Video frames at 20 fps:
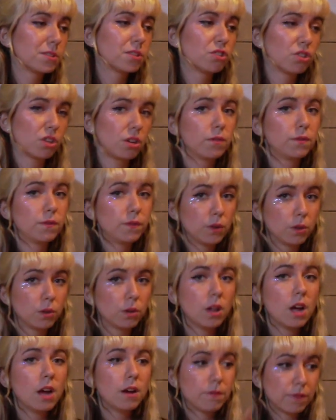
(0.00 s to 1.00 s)
to show
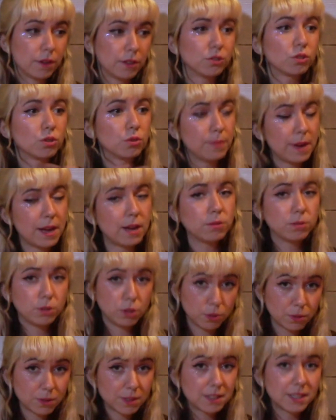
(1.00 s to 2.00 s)
full frontal male
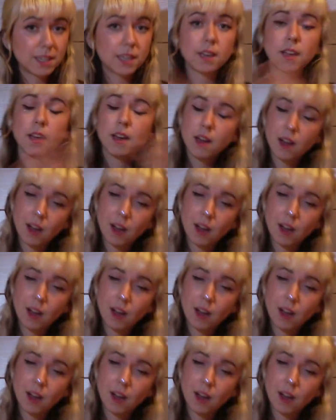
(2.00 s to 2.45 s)
nudity?